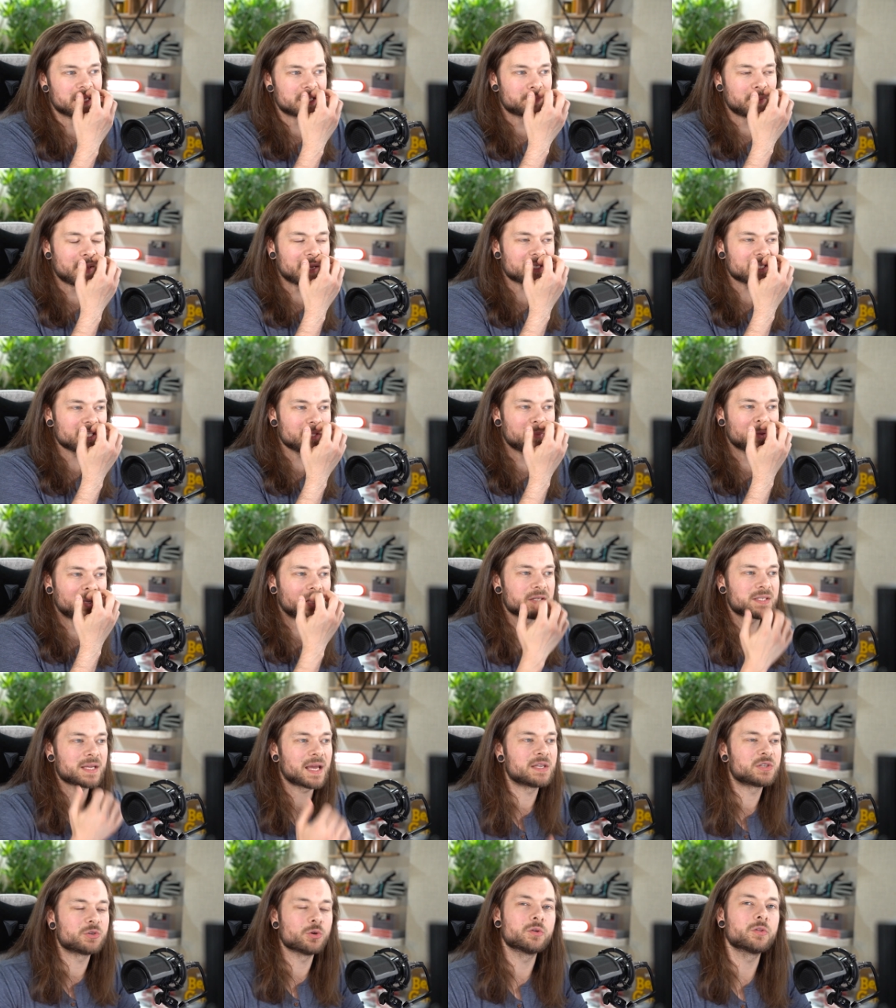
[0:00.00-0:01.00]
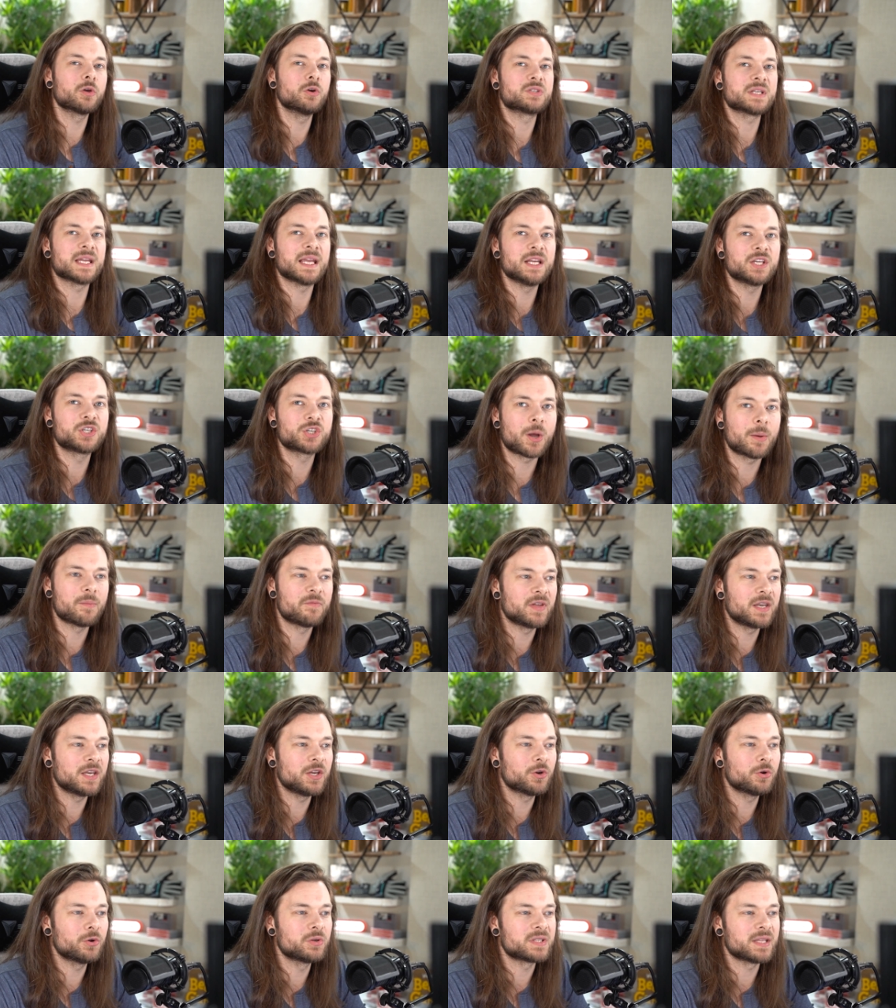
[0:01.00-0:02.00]
especially because I do those eShop videos.
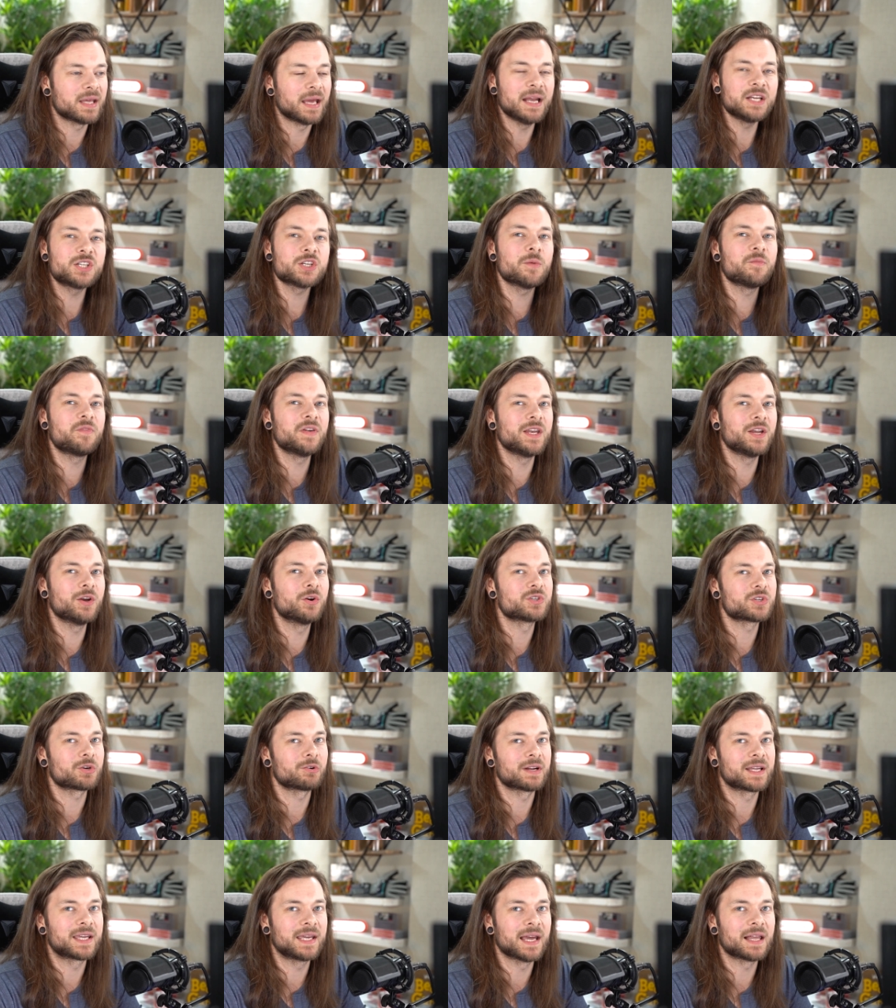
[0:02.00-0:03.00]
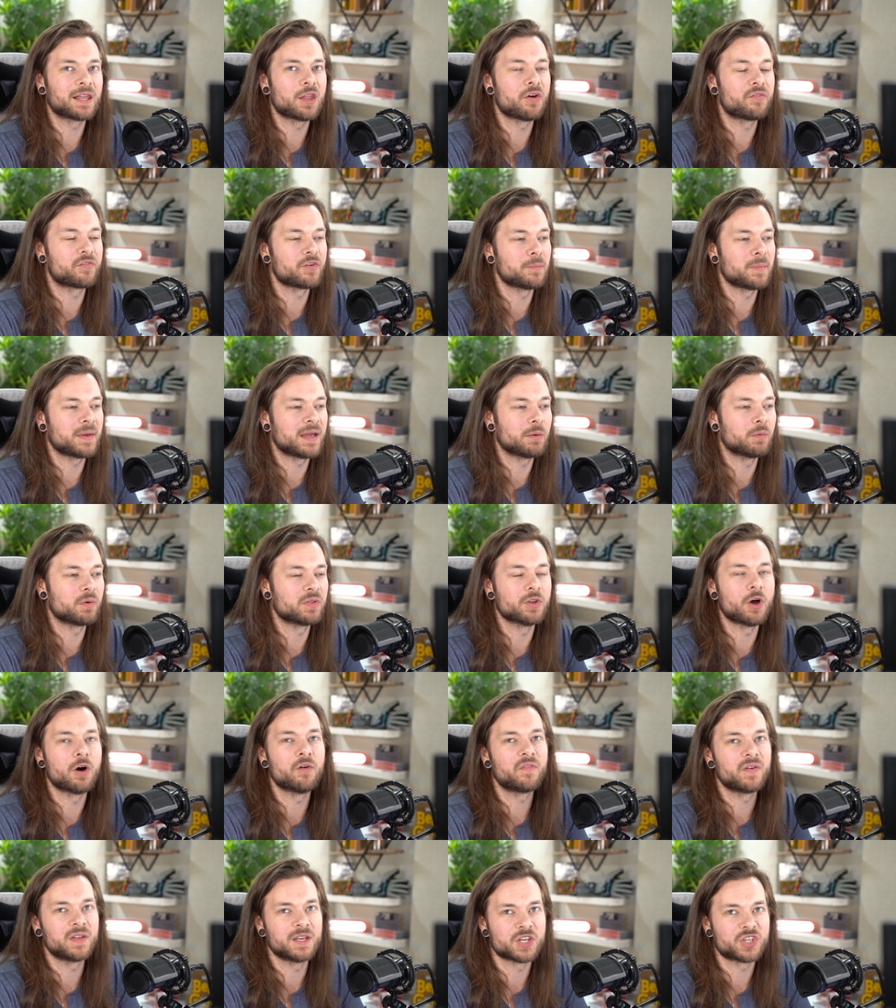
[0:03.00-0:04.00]
The eShop videos are a killer for me with
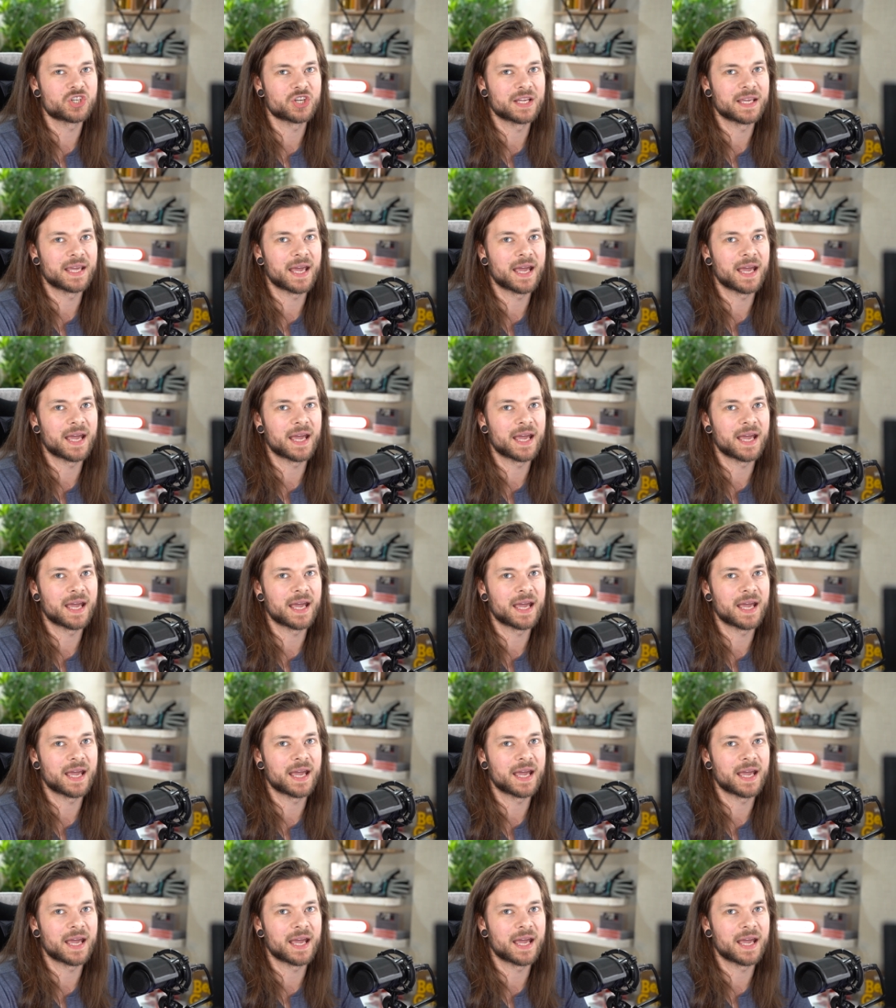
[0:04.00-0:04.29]
not finishing